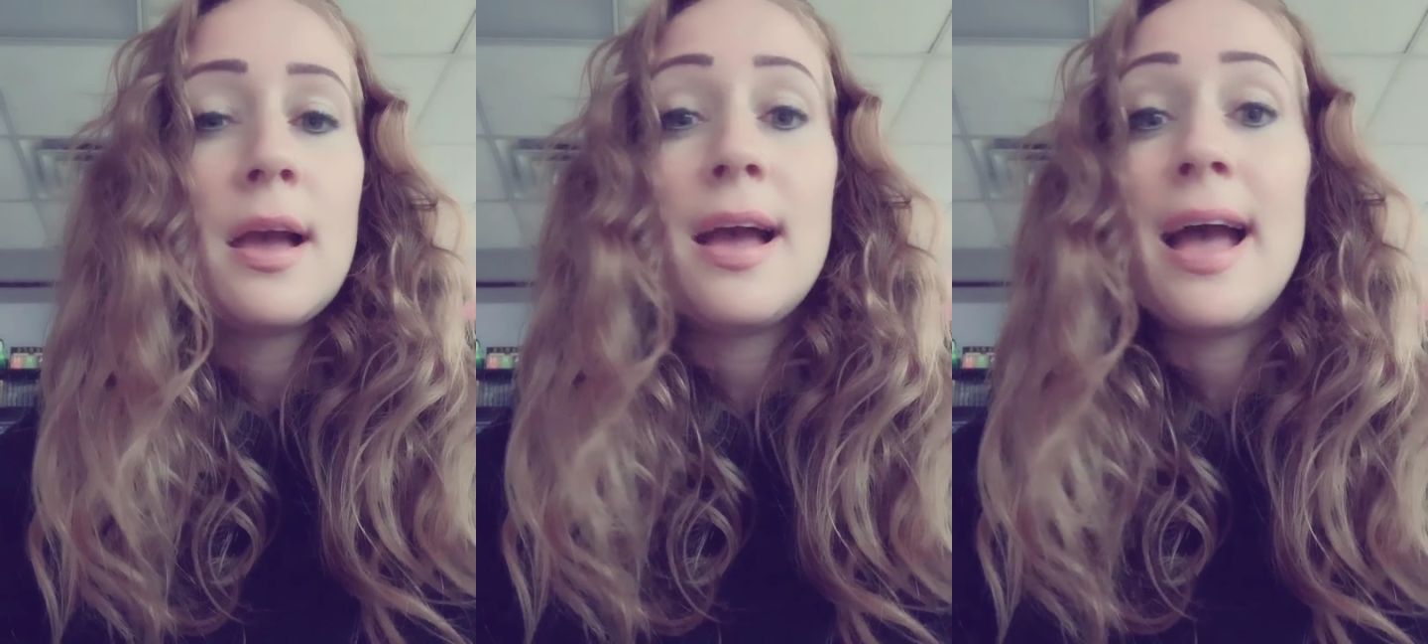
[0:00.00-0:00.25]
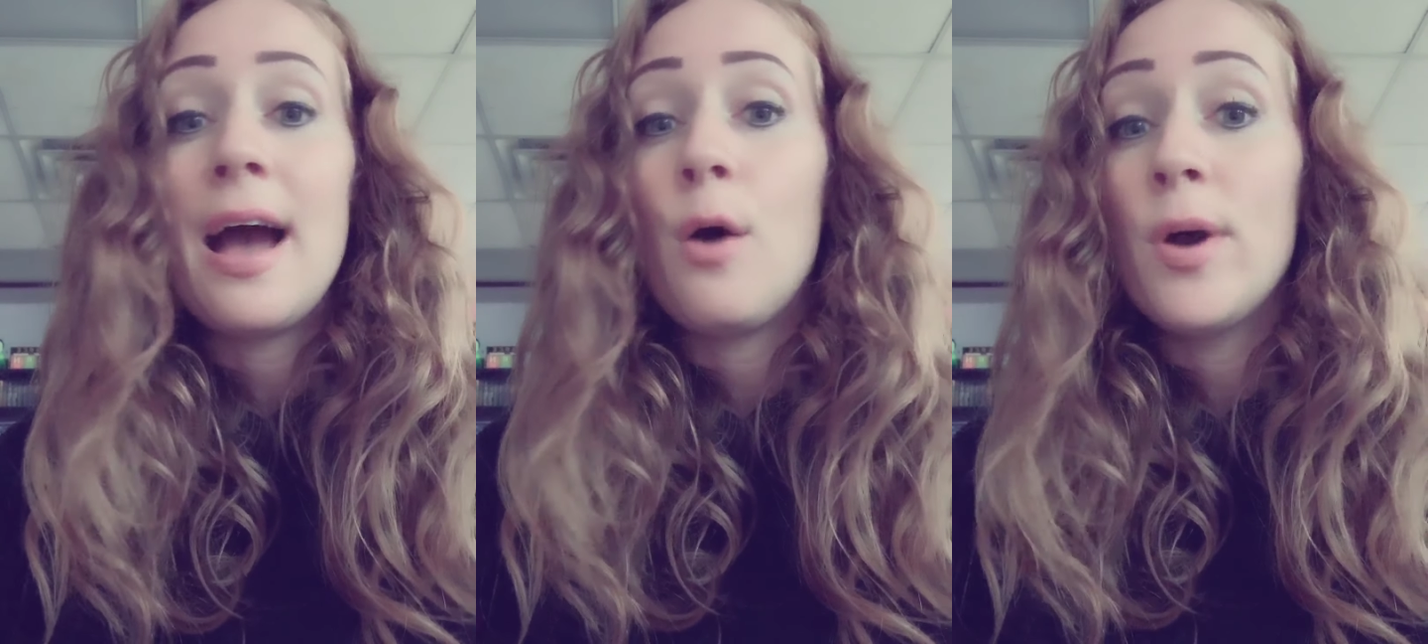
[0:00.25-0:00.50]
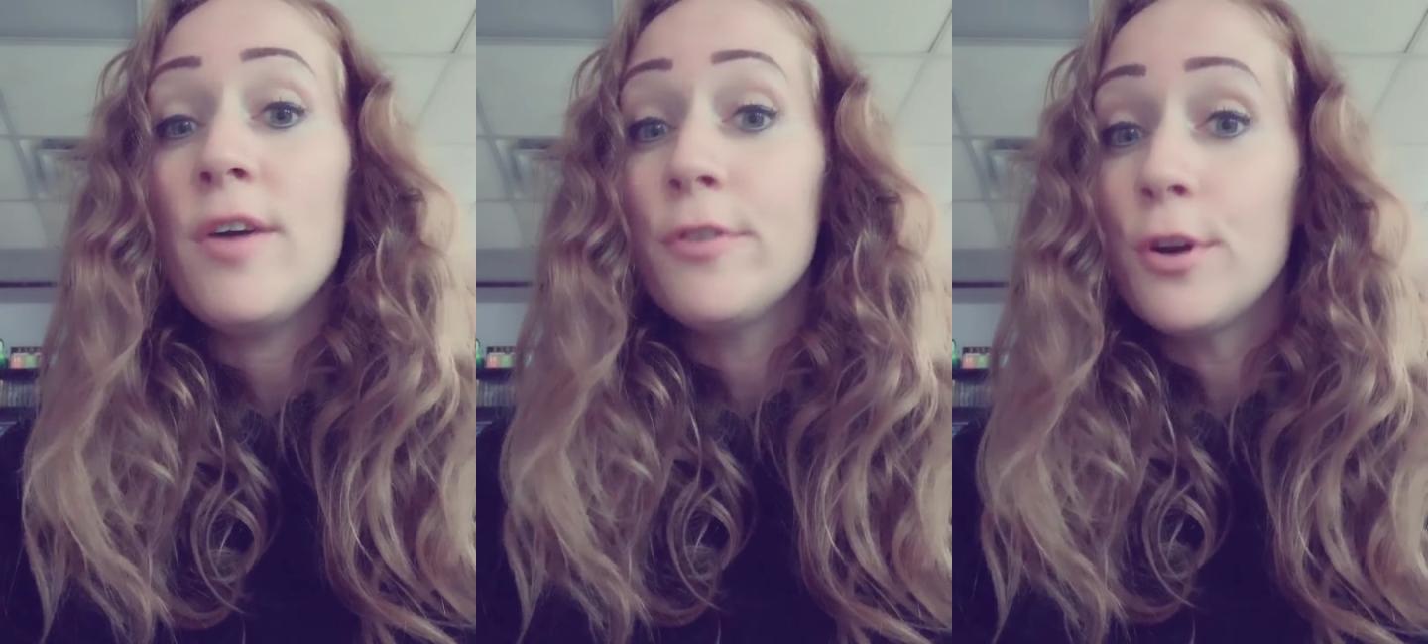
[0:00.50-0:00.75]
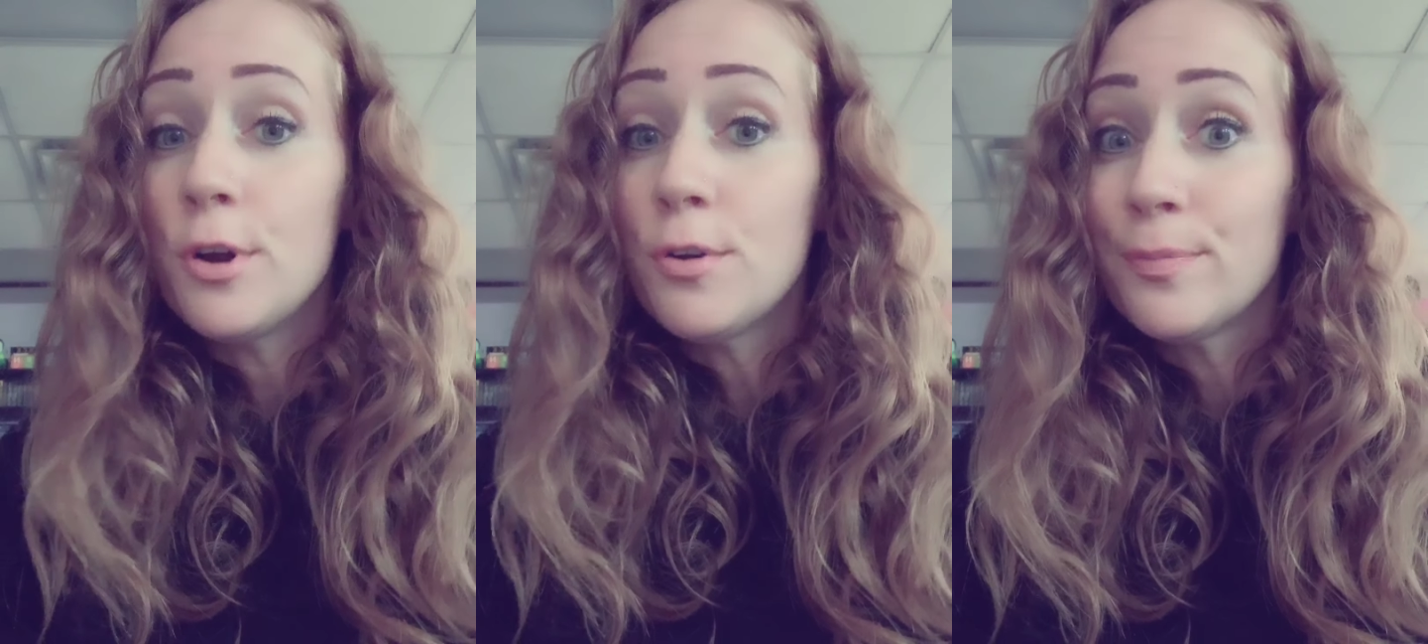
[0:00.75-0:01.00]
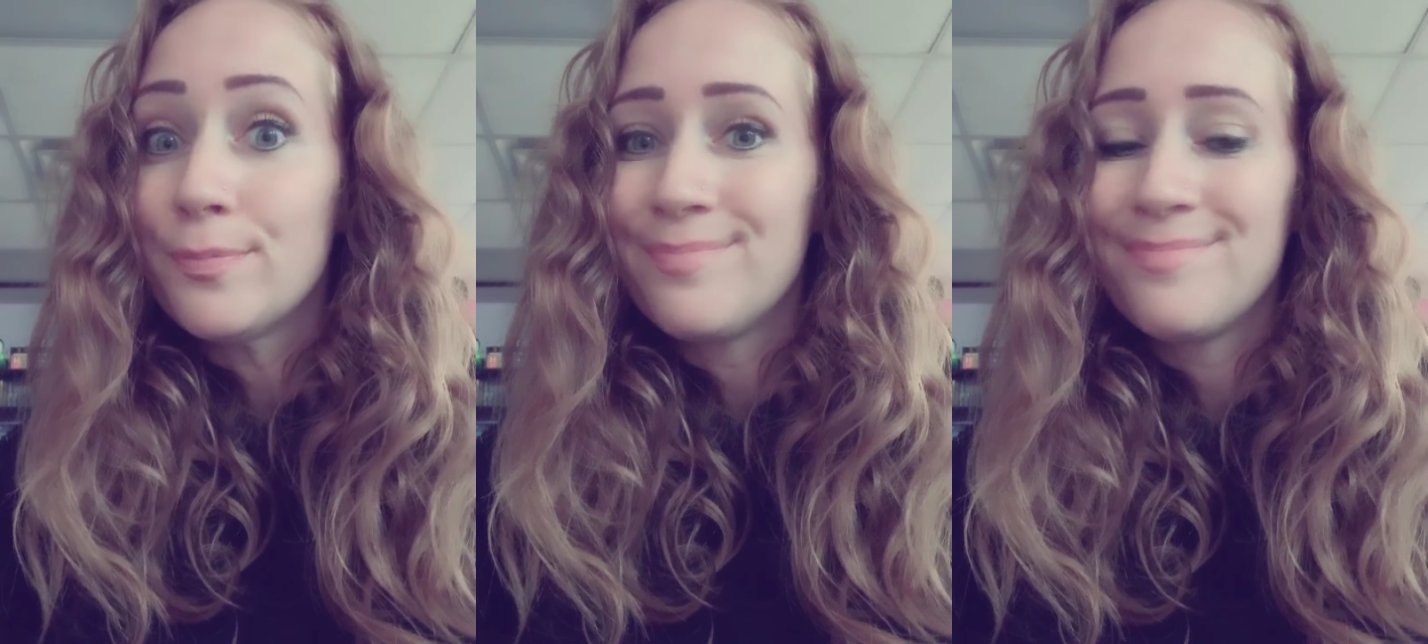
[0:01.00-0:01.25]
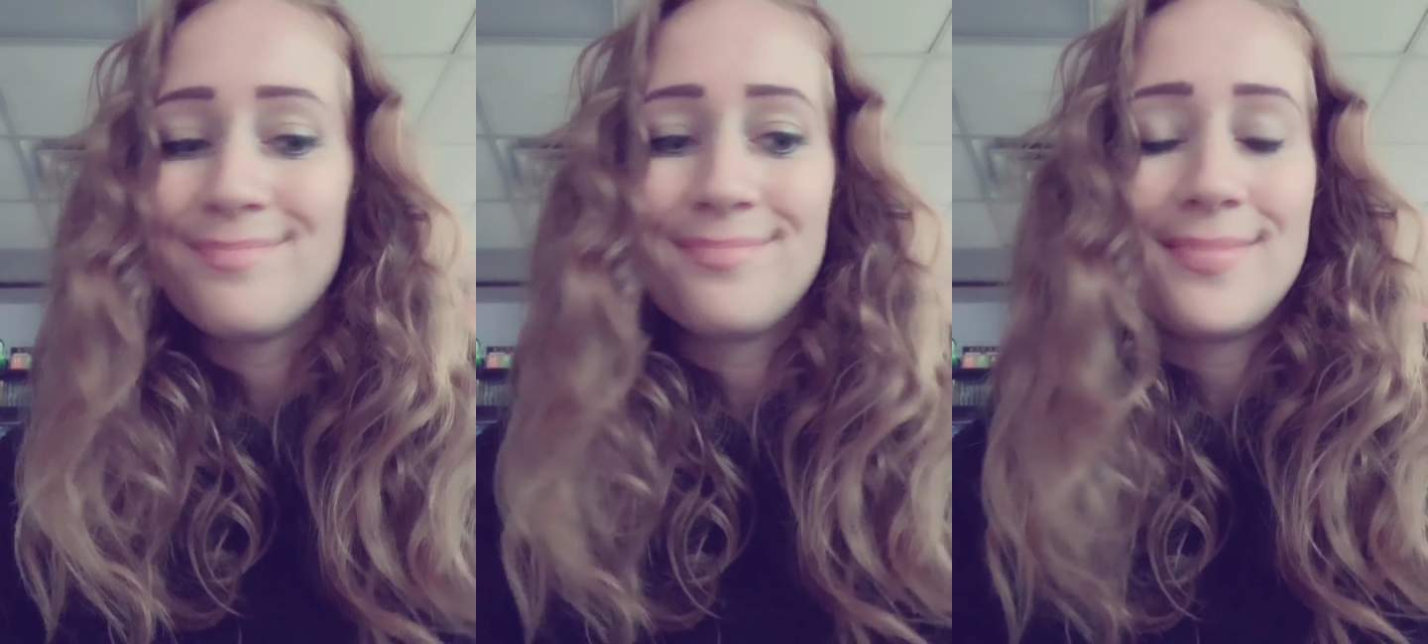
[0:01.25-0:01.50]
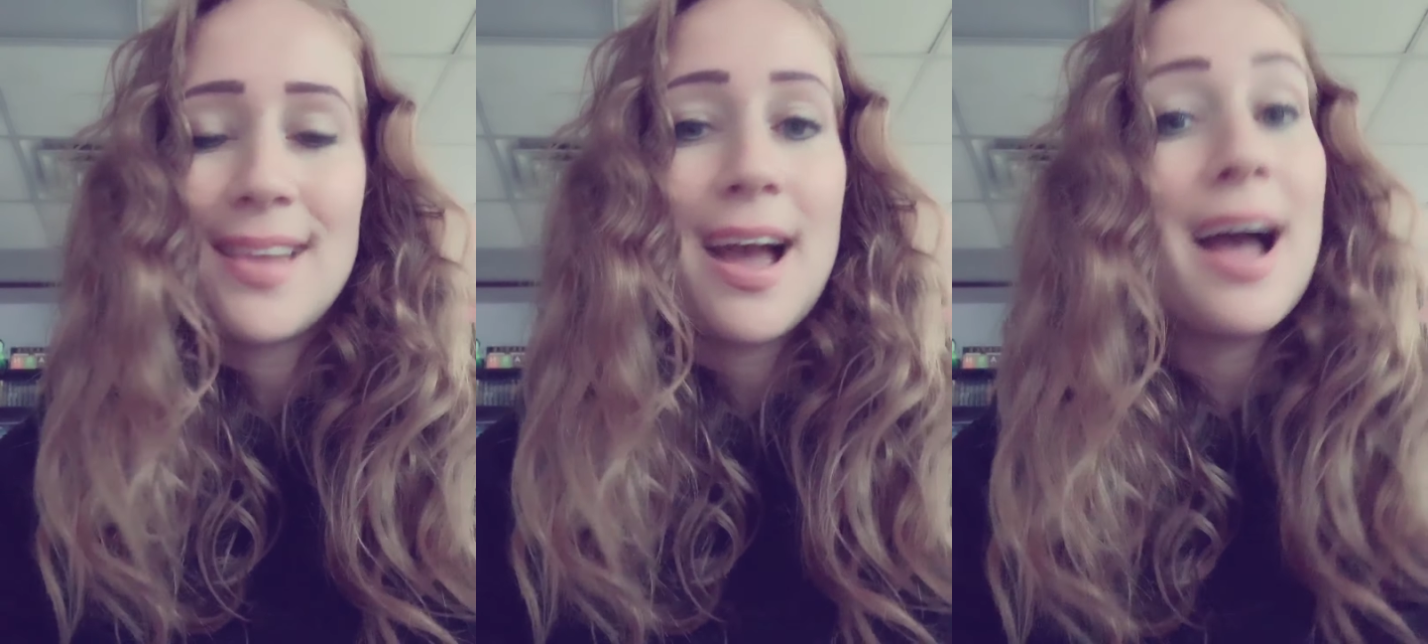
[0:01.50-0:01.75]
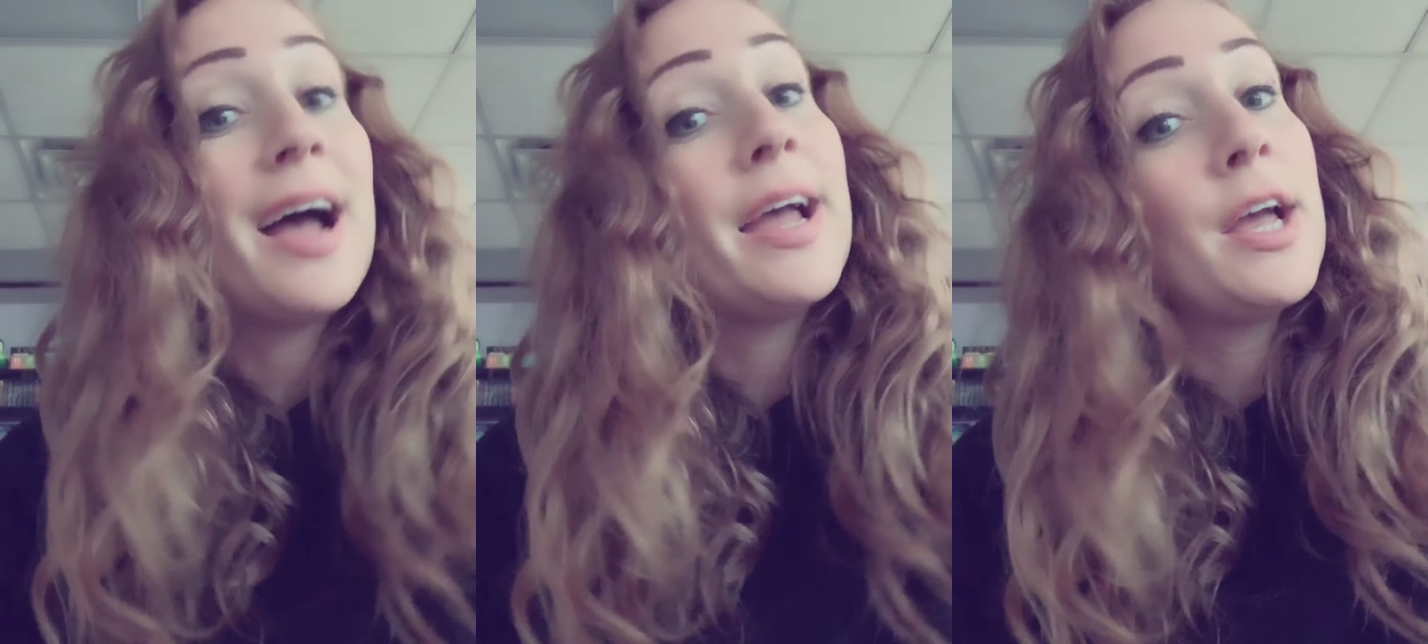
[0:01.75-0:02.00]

However, I